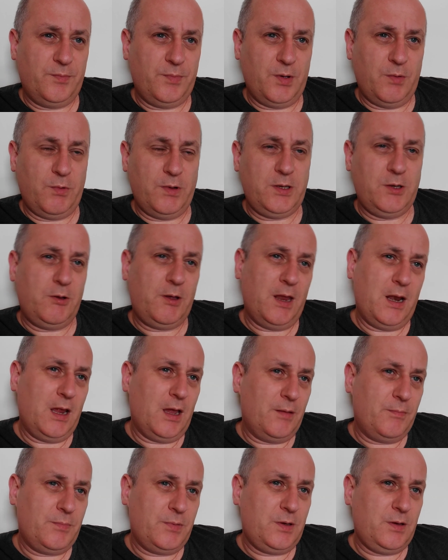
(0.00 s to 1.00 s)
But when you get
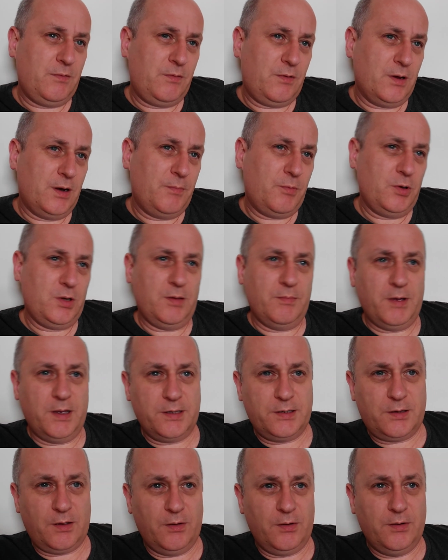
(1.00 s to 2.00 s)
up, you've got to put your
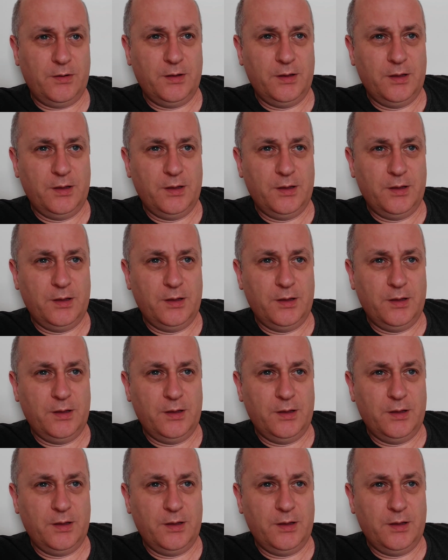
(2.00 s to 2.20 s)
mask on.